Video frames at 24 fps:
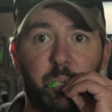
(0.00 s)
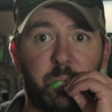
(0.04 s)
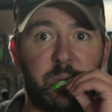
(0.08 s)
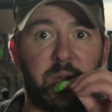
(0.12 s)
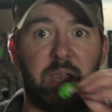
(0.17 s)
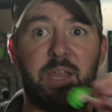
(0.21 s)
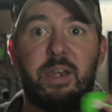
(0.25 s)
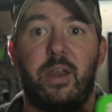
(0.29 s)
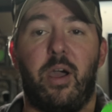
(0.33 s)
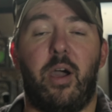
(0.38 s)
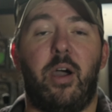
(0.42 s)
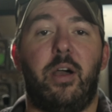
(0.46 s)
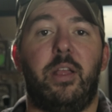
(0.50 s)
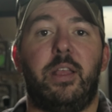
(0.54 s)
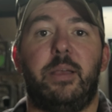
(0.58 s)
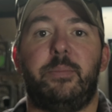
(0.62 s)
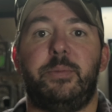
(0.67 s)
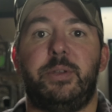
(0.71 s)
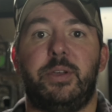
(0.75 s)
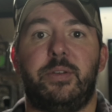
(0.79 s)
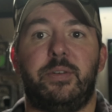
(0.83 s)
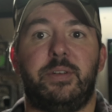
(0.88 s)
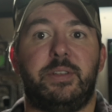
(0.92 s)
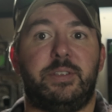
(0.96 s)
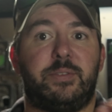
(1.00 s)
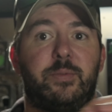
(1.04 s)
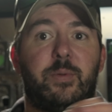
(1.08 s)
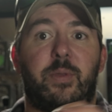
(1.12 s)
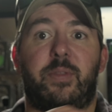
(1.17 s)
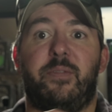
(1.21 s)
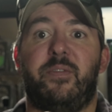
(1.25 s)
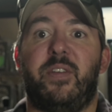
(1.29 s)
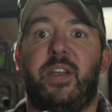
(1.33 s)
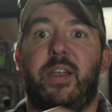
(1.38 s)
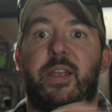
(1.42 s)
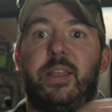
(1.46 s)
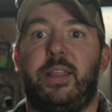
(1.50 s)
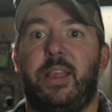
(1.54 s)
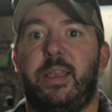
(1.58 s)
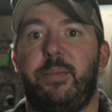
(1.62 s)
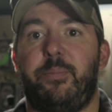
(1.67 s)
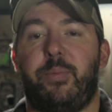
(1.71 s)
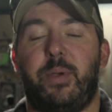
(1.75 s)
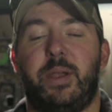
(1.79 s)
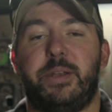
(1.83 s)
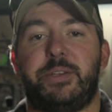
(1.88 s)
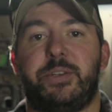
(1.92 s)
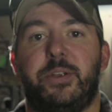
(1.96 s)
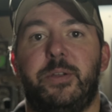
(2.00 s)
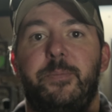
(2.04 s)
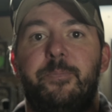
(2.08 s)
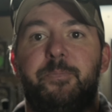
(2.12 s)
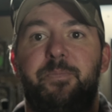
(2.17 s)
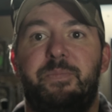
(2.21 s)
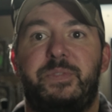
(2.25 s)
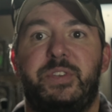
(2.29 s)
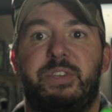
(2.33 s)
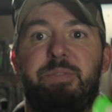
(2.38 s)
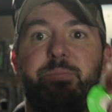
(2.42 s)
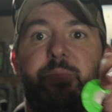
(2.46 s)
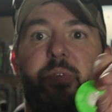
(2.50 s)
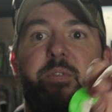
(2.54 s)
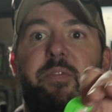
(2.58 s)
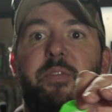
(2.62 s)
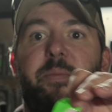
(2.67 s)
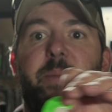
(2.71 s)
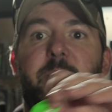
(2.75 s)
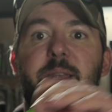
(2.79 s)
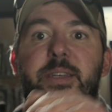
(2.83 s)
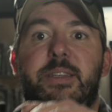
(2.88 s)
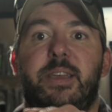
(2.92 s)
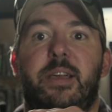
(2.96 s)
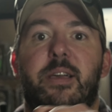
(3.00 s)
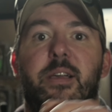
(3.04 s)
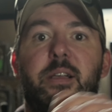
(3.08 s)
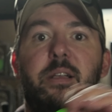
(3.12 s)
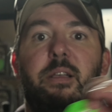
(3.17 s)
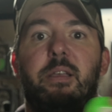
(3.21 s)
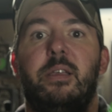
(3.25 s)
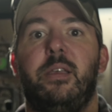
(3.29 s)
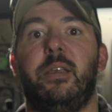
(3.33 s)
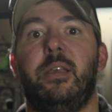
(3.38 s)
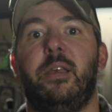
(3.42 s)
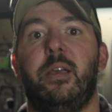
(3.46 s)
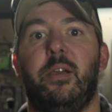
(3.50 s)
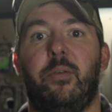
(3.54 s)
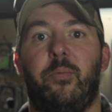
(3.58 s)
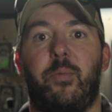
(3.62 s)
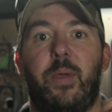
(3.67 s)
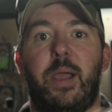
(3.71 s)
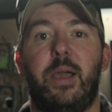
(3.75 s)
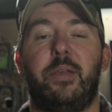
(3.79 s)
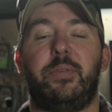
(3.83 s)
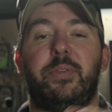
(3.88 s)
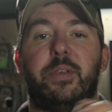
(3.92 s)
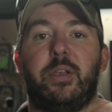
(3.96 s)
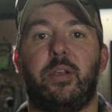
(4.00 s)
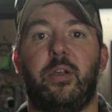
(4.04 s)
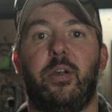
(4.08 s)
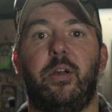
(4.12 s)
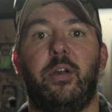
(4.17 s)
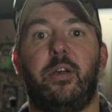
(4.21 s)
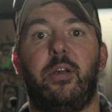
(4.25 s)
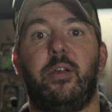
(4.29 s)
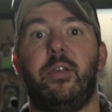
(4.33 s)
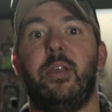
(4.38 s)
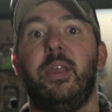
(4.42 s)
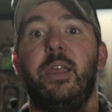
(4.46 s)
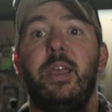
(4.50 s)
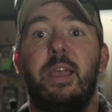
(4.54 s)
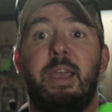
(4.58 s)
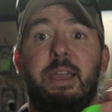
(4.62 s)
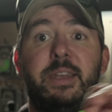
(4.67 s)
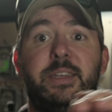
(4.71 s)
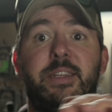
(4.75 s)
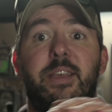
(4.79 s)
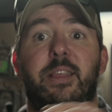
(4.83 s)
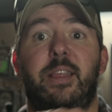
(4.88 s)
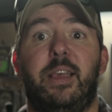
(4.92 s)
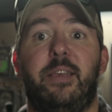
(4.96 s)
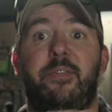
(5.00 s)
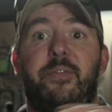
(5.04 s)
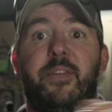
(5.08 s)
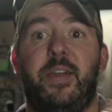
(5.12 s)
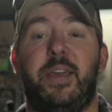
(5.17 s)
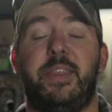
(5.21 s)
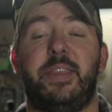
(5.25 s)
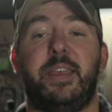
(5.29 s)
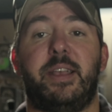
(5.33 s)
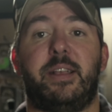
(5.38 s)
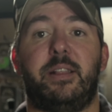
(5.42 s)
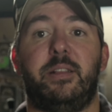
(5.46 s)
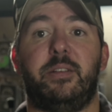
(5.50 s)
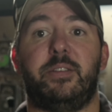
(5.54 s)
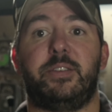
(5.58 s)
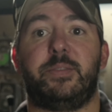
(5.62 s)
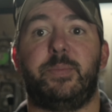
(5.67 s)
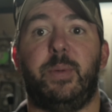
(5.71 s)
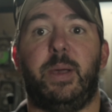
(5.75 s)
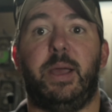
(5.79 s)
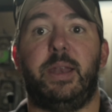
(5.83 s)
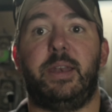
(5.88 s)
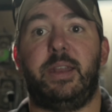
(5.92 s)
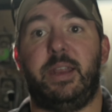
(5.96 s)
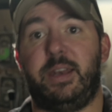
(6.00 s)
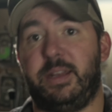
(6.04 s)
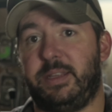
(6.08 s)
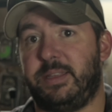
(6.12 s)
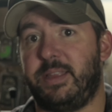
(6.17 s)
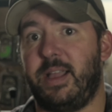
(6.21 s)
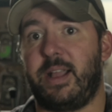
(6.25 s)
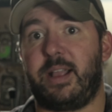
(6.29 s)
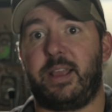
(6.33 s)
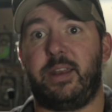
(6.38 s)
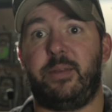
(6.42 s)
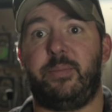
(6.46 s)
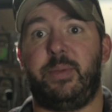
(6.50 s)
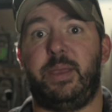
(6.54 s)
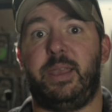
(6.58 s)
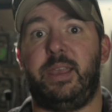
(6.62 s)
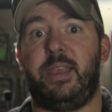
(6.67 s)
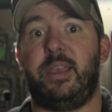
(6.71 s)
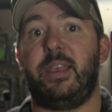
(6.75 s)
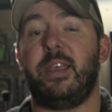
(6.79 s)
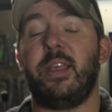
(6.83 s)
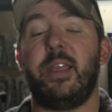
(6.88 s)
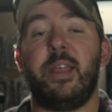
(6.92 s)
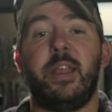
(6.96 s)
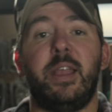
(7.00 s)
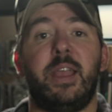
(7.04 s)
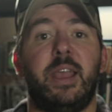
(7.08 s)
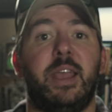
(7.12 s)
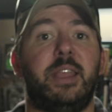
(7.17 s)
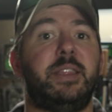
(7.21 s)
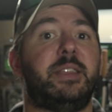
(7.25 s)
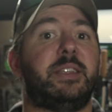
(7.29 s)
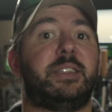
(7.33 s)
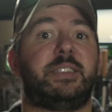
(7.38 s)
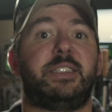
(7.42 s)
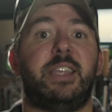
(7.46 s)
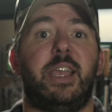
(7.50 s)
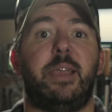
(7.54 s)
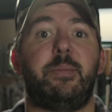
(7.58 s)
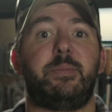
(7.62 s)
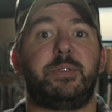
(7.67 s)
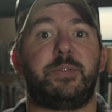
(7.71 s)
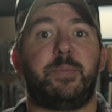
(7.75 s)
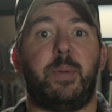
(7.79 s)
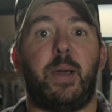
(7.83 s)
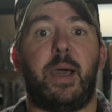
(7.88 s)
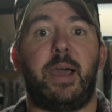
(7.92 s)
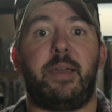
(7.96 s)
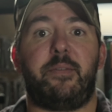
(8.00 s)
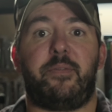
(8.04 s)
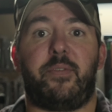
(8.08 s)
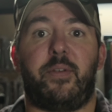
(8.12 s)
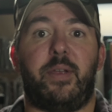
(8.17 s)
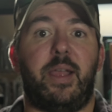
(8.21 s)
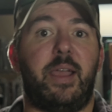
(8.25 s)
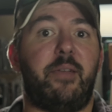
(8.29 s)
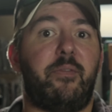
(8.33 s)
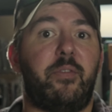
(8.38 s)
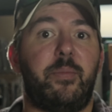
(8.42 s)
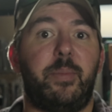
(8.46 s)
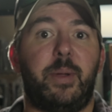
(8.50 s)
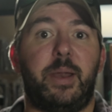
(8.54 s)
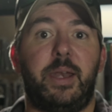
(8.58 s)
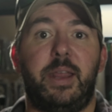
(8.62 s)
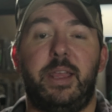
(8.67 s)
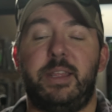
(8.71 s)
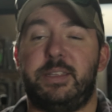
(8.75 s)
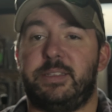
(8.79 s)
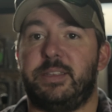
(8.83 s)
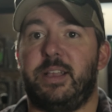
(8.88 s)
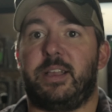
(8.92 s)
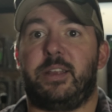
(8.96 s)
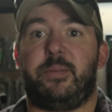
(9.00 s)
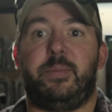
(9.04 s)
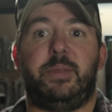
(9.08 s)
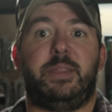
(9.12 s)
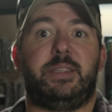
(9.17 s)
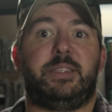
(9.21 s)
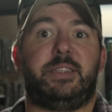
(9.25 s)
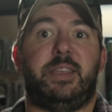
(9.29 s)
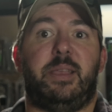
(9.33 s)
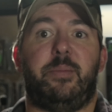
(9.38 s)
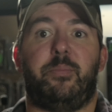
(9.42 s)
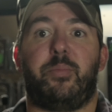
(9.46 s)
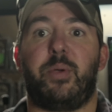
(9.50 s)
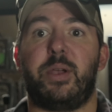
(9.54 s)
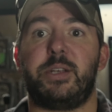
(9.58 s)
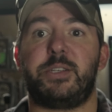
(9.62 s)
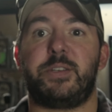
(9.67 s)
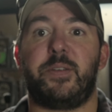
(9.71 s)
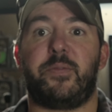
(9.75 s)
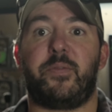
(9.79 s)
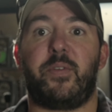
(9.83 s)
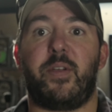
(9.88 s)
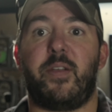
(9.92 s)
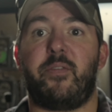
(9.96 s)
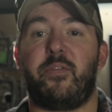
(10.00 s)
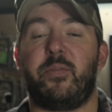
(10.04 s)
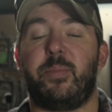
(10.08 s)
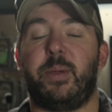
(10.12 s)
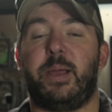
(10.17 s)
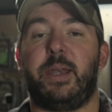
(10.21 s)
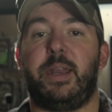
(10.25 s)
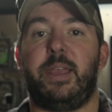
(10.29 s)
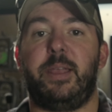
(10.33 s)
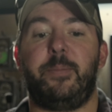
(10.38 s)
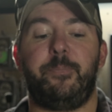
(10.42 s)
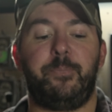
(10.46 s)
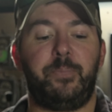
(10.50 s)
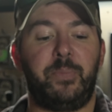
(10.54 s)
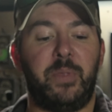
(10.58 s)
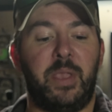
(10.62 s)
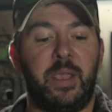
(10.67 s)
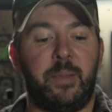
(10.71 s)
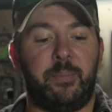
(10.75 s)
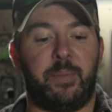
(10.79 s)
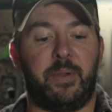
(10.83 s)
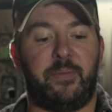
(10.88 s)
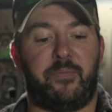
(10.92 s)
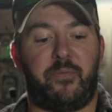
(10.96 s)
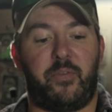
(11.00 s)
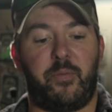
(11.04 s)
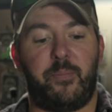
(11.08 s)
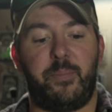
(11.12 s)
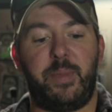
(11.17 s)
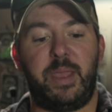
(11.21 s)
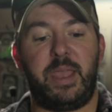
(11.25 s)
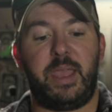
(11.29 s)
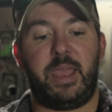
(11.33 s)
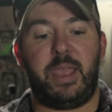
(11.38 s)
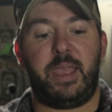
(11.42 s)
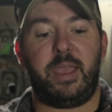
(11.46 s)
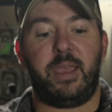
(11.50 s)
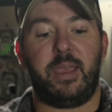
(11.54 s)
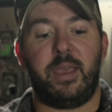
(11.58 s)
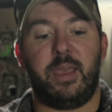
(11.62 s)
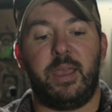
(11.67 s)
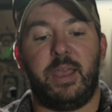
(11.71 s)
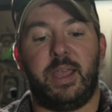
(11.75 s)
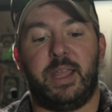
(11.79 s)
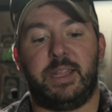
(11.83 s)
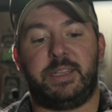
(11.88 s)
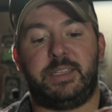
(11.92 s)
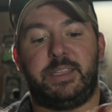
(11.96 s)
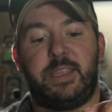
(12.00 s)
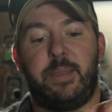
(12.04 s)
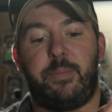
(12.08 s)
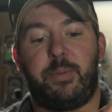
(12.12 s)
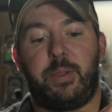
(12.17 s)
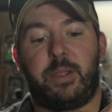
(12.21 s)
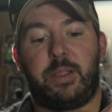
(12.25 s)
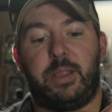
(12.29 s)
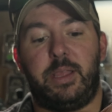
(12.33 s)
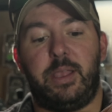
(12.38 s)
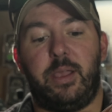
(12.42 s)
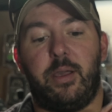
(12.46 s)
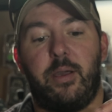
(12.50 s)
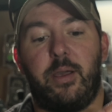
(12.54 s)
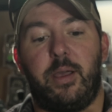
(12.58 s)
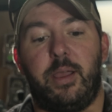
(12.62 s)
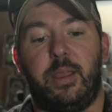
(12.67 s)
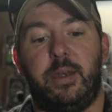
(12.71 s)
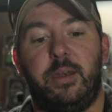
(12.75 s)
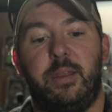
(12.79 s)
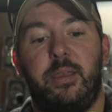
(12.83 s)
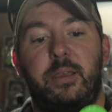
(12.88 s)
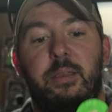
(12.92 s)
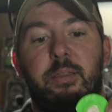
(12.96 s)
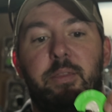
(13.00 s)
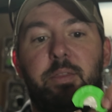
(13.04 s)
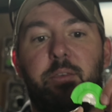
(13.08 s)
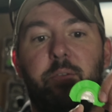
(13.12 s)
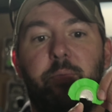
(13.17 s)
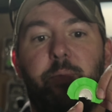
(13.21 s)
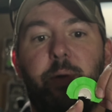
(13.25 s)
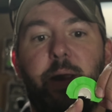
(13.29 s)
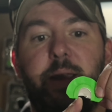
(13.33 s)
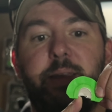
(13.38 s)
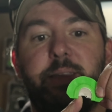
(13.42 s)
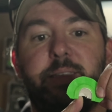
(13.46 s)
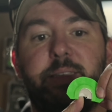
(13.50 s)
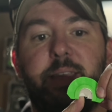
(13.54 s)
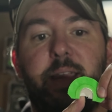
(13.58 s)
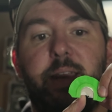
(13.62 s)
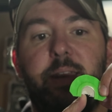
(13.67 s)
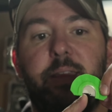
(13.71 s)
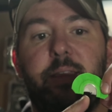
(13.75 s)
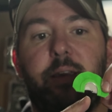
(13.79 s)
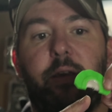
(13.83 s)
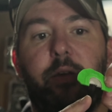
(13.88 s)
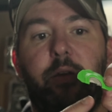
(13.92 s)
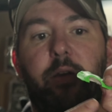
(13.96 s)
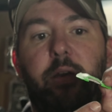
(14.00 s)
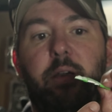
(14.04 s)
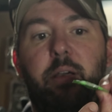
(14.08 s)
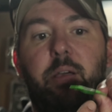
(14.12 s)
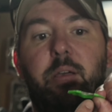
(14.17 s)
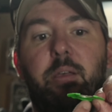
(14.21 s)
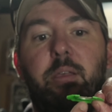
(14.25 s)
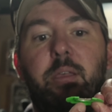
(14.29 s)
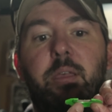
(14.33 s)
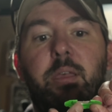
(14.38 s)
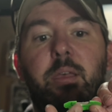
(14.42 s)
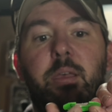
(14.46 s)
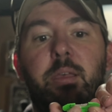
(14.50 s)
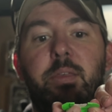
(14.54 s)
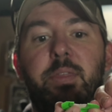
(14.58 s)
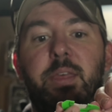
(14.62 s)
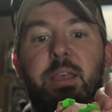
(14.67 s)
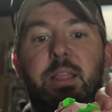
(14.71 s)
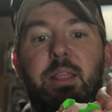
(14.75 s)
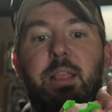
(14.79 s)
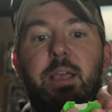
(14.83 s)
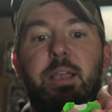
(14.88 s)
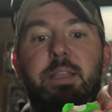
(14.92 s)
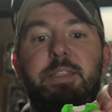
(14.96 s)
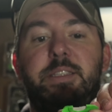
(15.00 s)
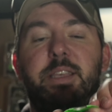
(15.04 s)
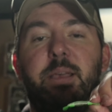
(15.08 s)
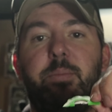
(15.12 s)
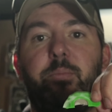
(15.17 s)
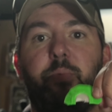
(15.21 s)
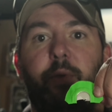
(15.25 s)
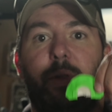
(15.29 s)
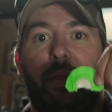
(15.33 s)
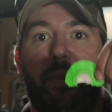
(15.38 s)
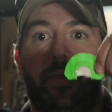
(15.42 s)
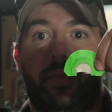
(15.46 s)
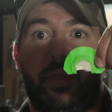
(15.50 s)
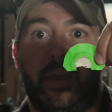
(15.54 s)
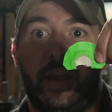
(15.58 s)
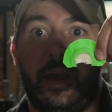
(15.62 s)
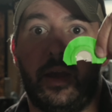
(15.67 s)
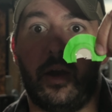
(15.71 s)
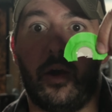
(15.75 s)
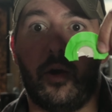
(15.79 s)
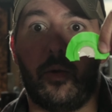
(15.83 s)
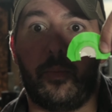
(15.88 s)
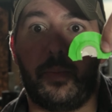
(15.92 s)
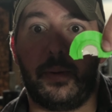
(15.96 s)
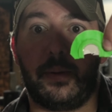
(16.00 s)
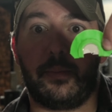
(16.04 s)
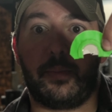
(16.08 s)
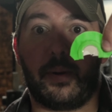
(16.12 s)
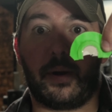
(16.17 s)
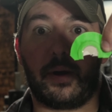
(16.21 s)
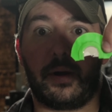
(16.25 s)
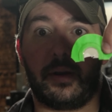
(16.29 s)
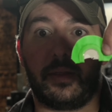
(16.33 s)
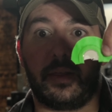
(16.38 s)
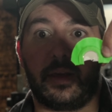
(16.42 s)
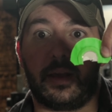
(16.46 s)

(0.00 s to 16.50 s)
and all I'm doing is with very light pressure, just moving my tongue around the call until I find that clear spot. And it's not gonna be in the same spot for everybody. It's not gonna be the same pressure for everybody. But for me, it's typically on the right side of the call that lines up with the open part of the